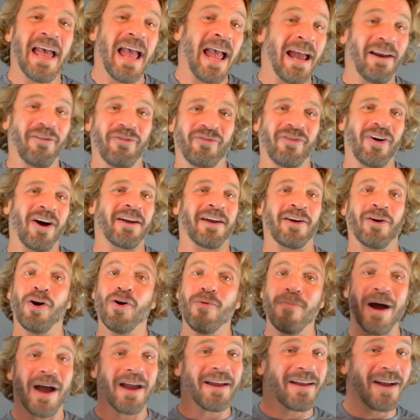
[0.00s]
and fucking, oh
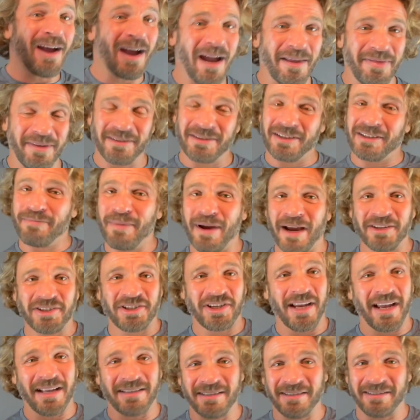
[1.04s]
my God, this is my
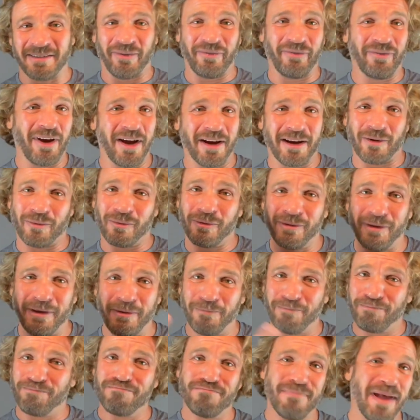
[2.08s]
chance to fucking really
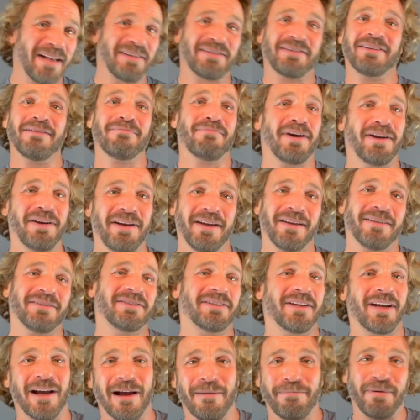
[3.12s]
mess somebody else
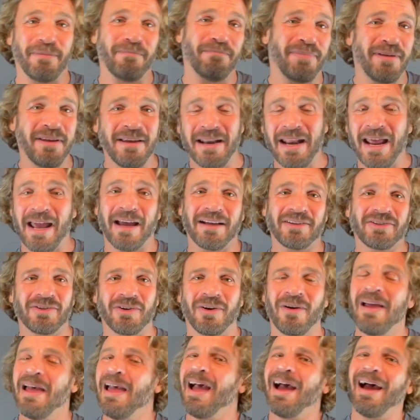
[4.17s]
up and be an
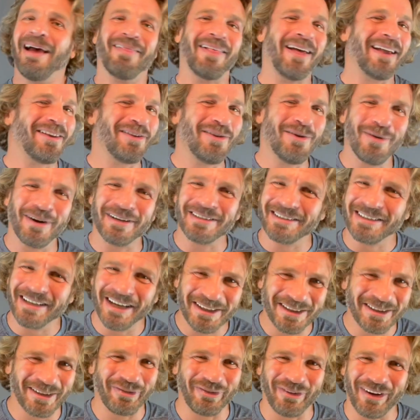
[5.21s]
asshole. Like, you are
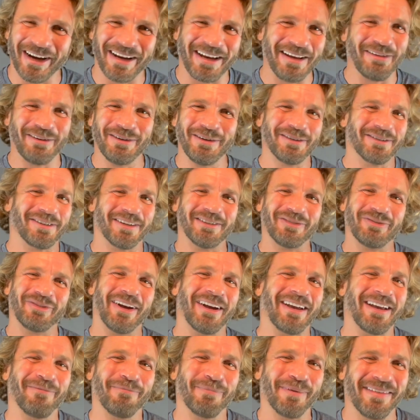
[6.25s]
such a fucking loser. It's
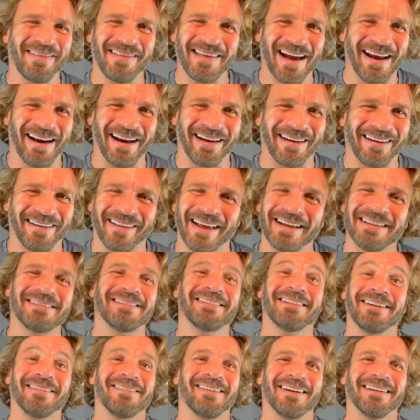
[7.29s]
fucking pathetic. Like,
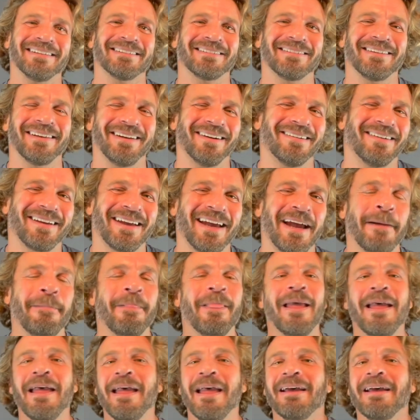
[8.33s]
seriously, okay?
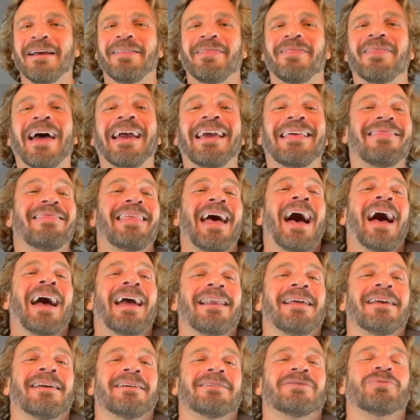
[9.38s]
Like,
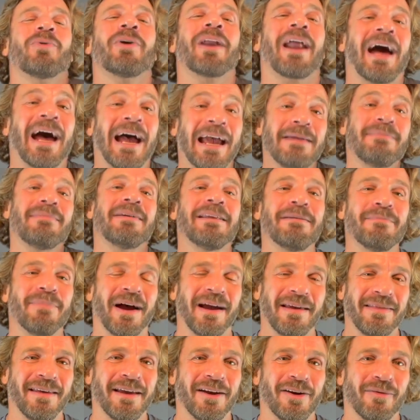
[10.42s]
that is what I mean by
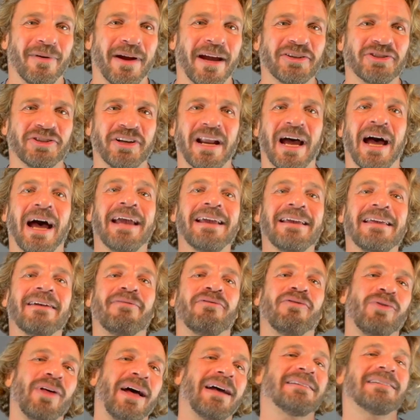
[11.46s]
the aggression. I
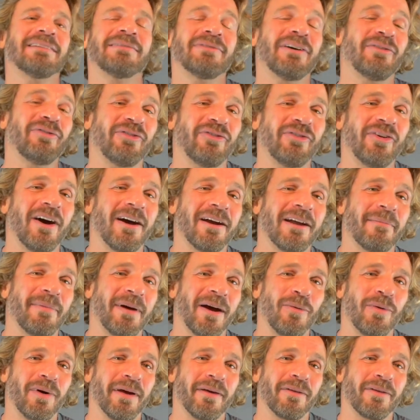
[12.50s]
give less of a fuck
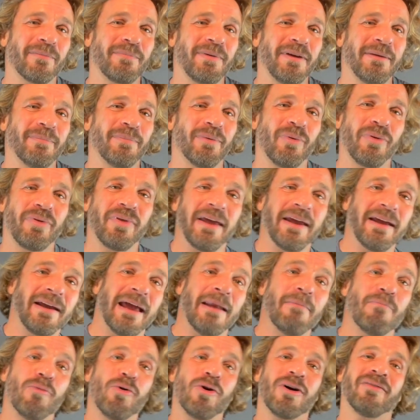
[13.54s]
about what other people think
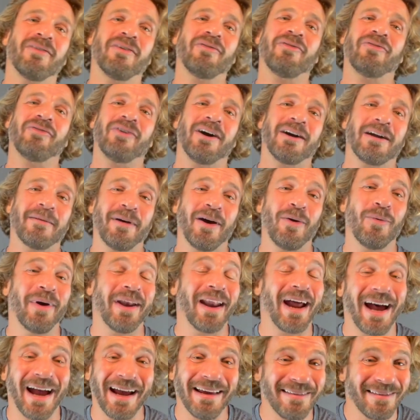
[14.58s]
and more of a fuck about what
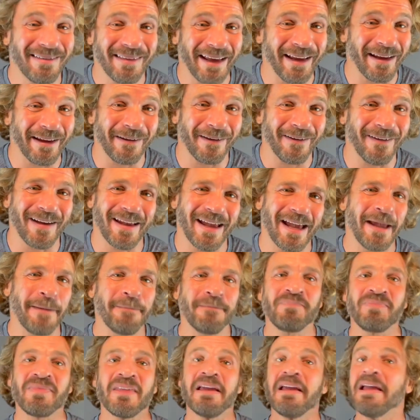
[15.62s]
I think,
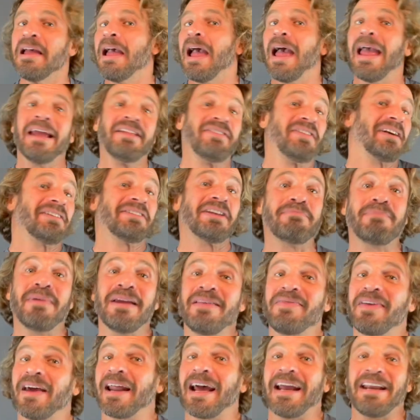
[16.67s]
okay? It doesn't
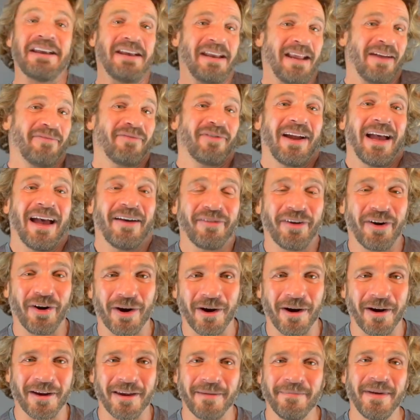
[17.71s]
mean that I never have an
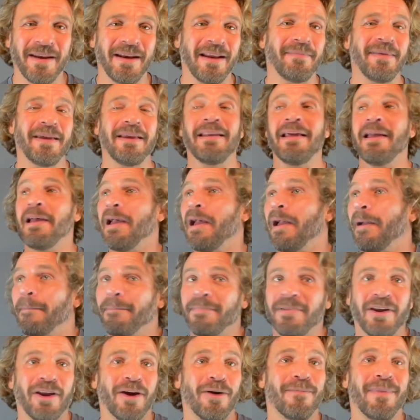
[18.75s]
argument. I mean,
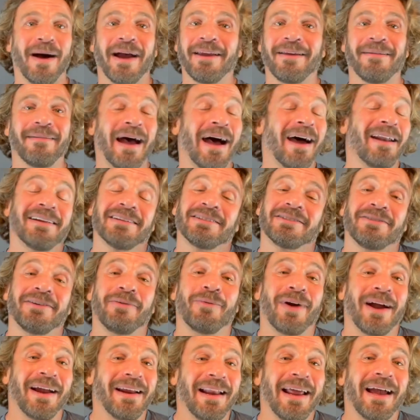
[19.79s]
you know, honestly,
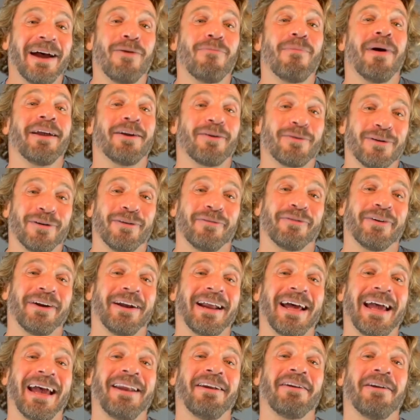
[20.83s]
right now, my girlfriend
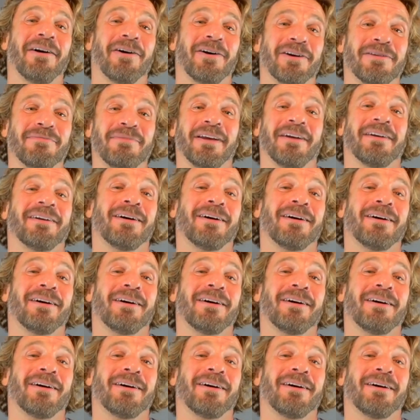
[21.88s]
and I had an argument a